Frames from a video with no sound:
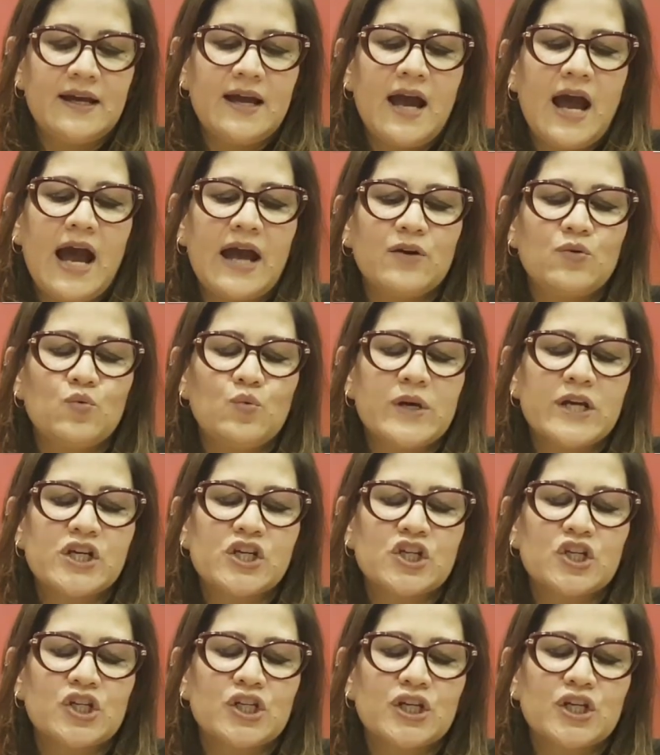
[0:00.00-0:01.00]
I
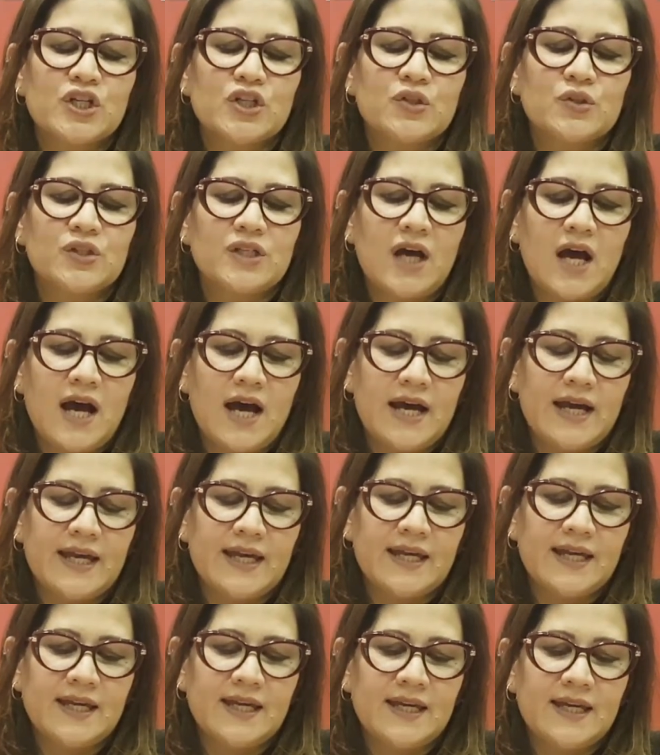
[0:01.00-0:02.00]
wished to
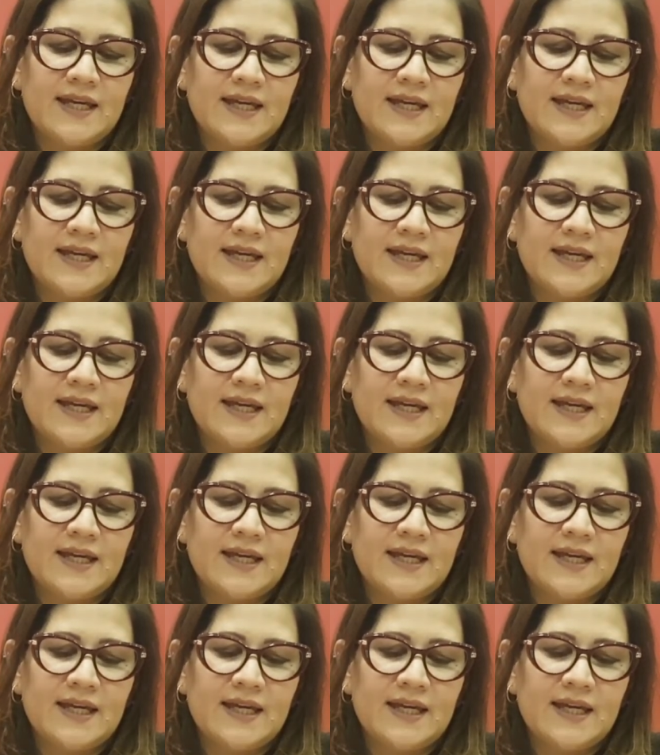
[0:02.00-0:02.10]
die.